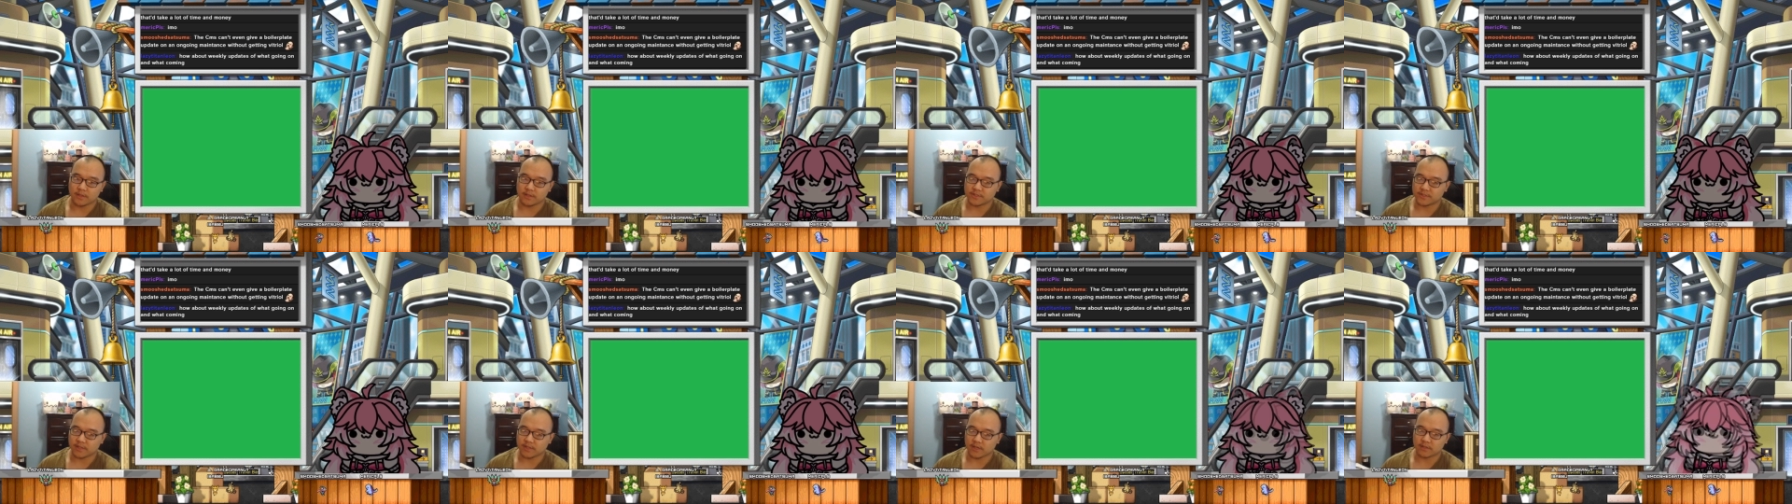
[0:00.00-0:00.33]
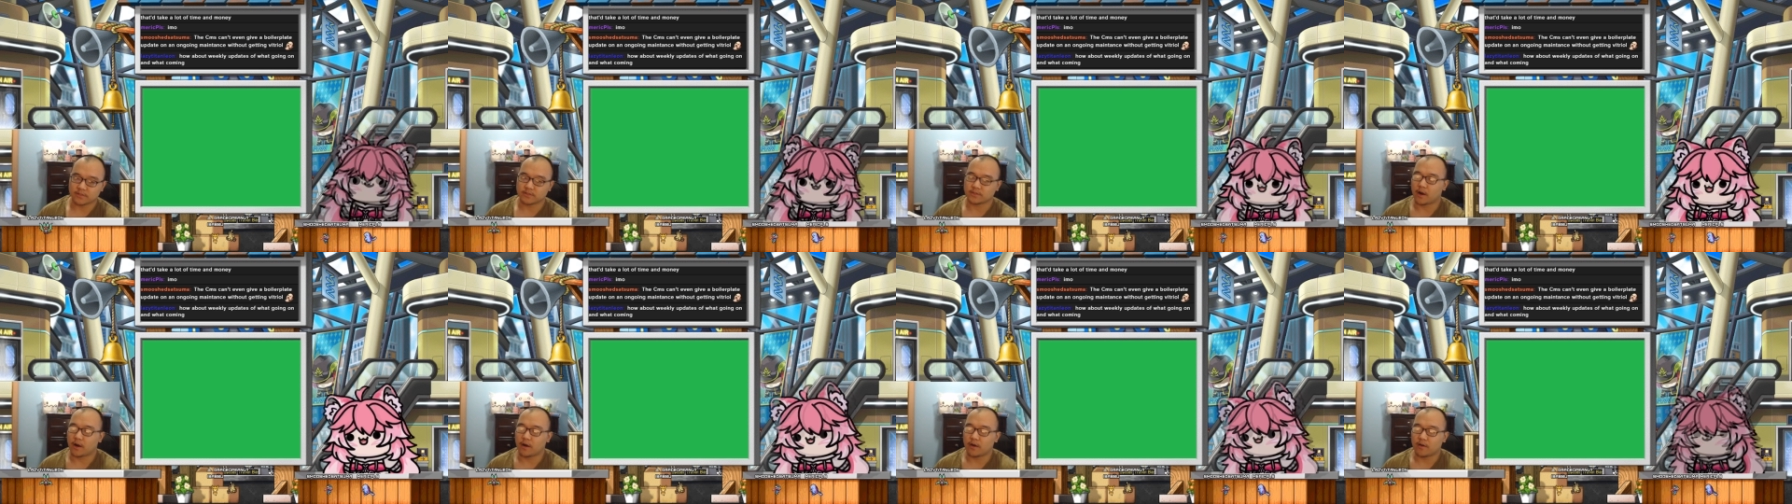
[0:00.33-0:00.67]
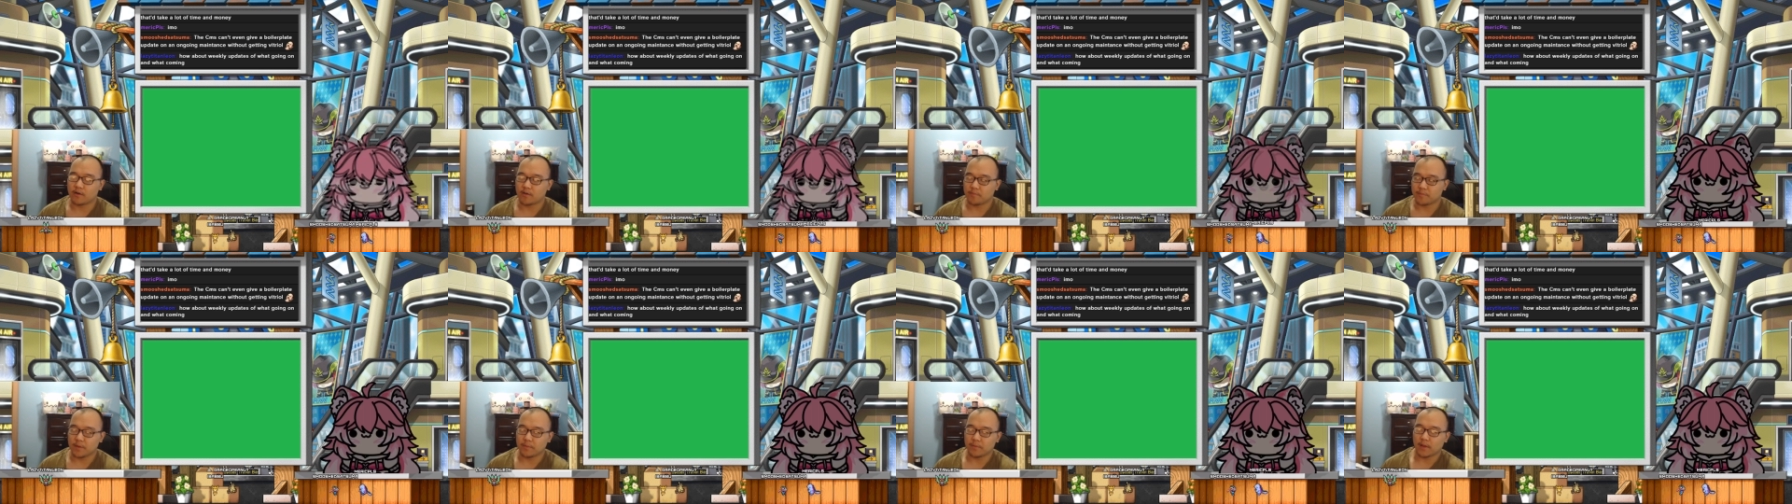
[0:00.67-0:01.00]
sick and
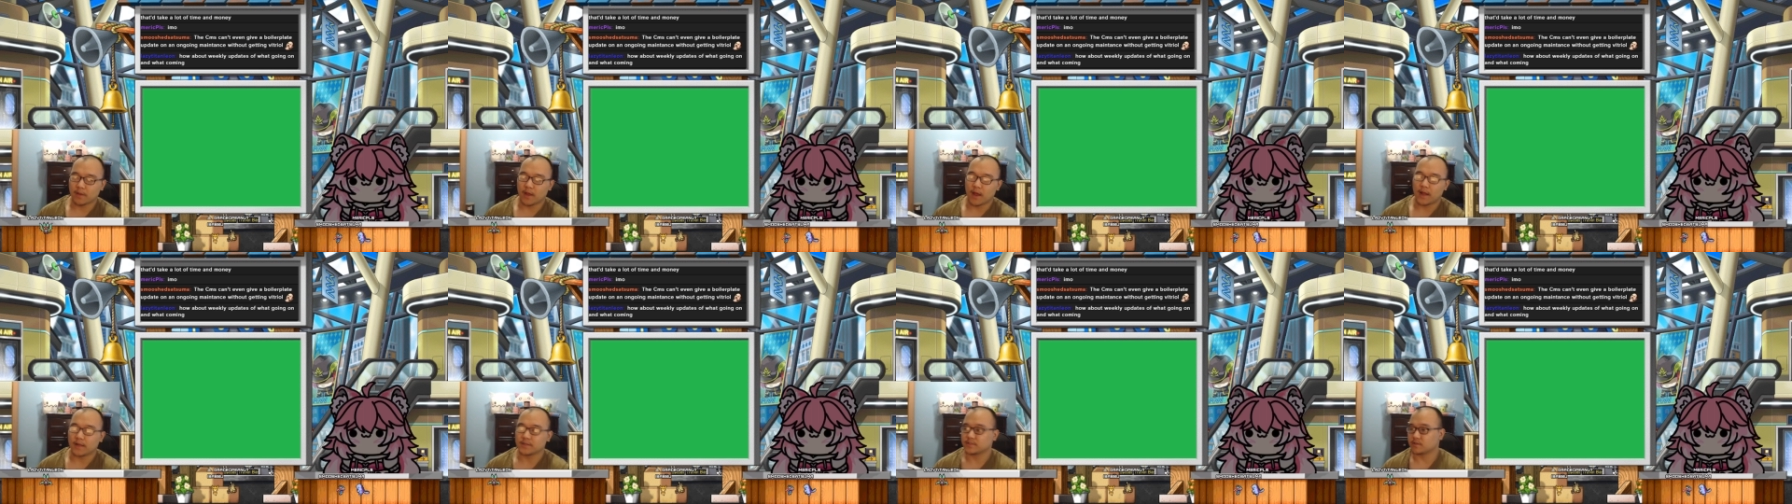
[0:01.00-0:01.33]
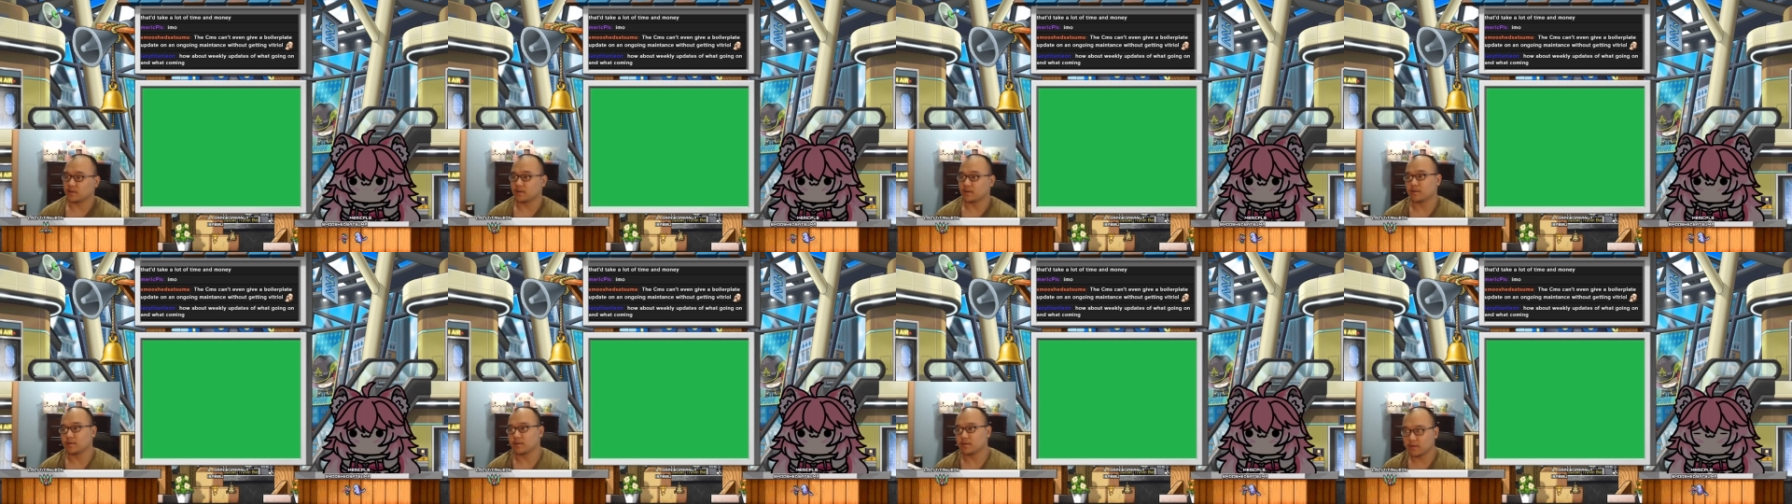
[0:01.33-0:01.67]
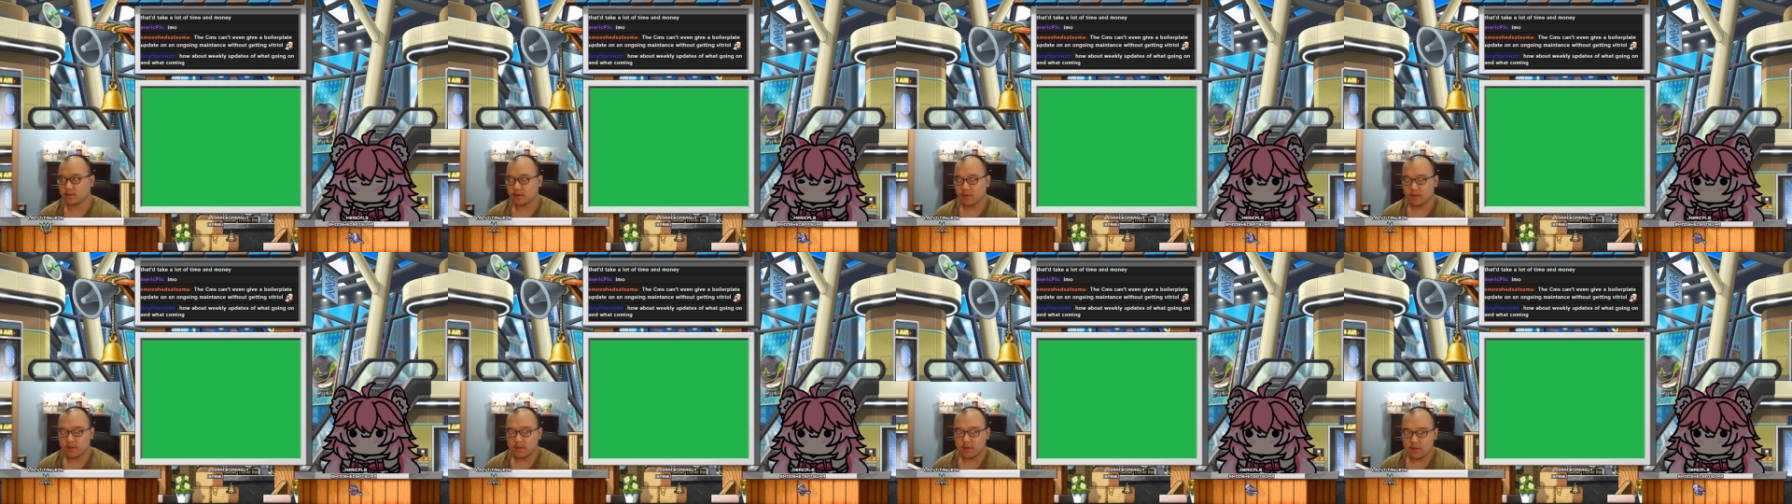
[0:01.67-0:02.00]
tired of people asking,